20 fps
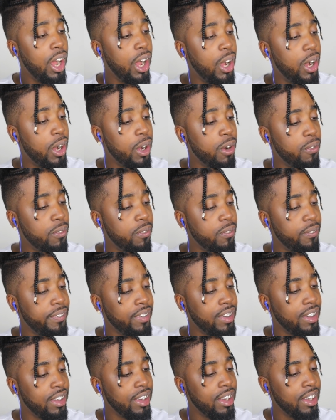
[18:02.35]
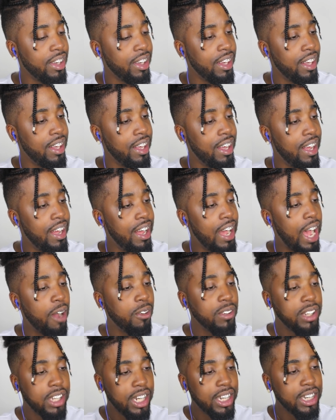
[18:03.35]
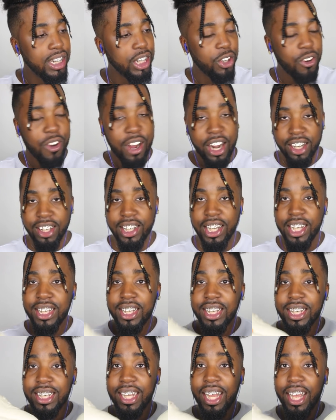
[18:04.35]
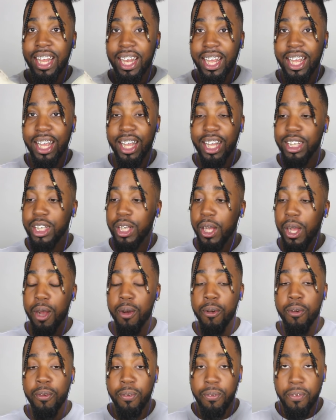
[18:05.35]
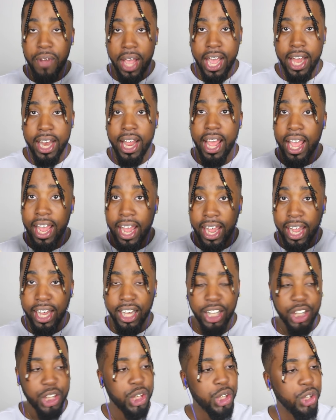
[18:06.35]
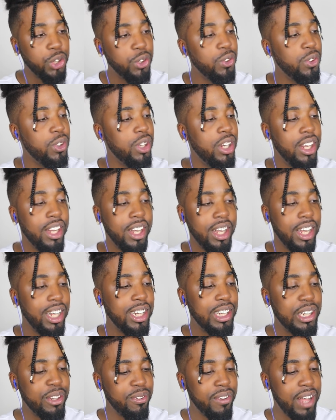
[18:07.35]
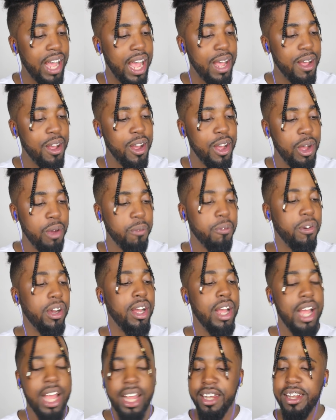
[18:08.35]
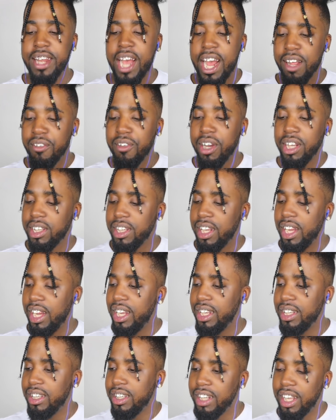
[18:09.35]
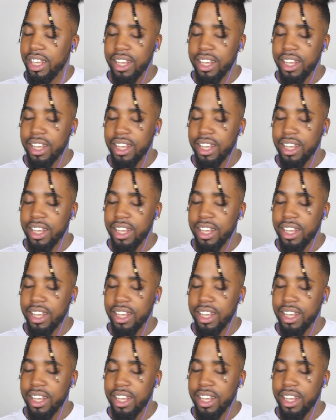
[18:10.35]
I would say it's acquired taste because it is a fat A shoe. It's fat, but not in my size.